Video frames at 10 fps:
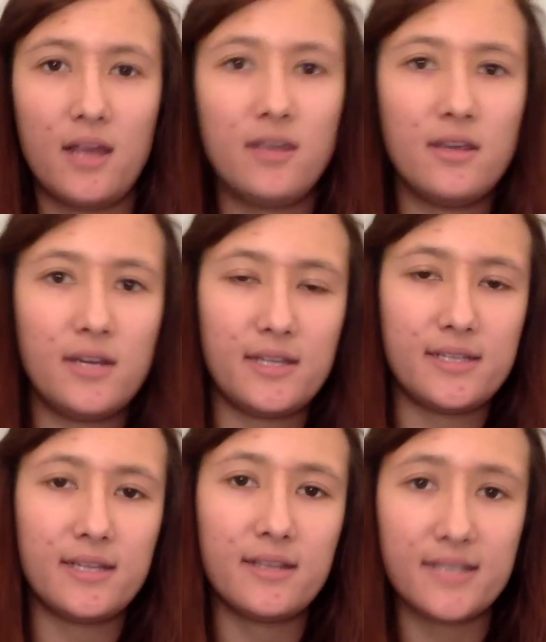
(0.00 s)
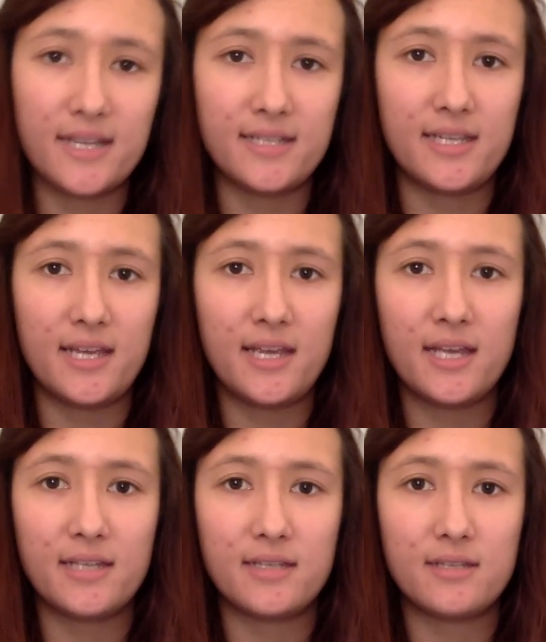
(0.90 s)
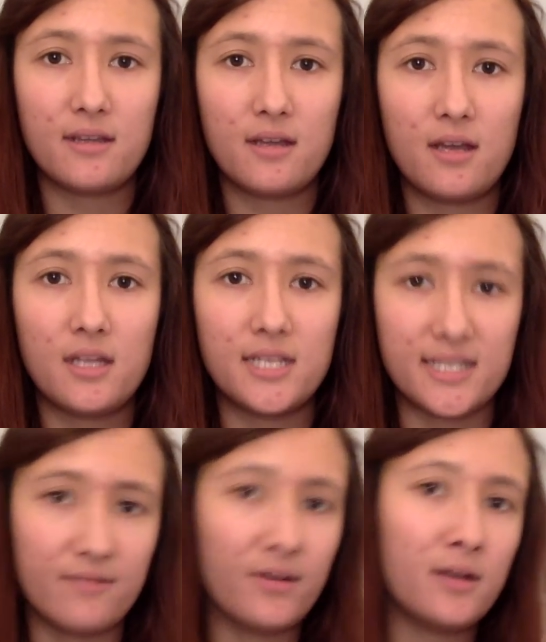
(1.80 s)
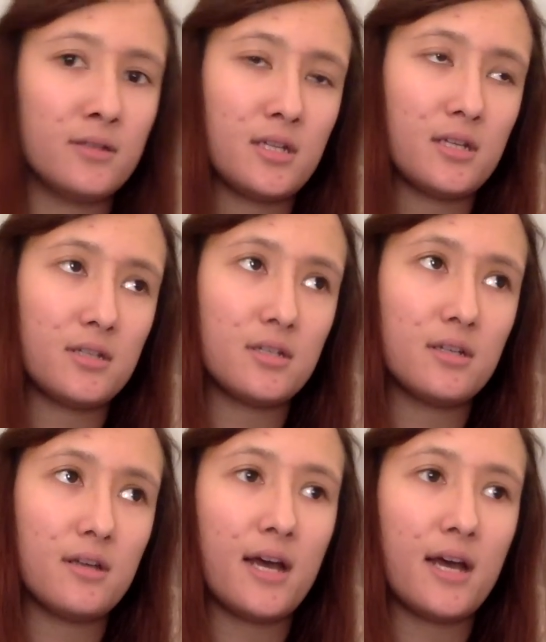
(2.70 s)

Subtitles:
uni that's in the city, it's a disadvantage.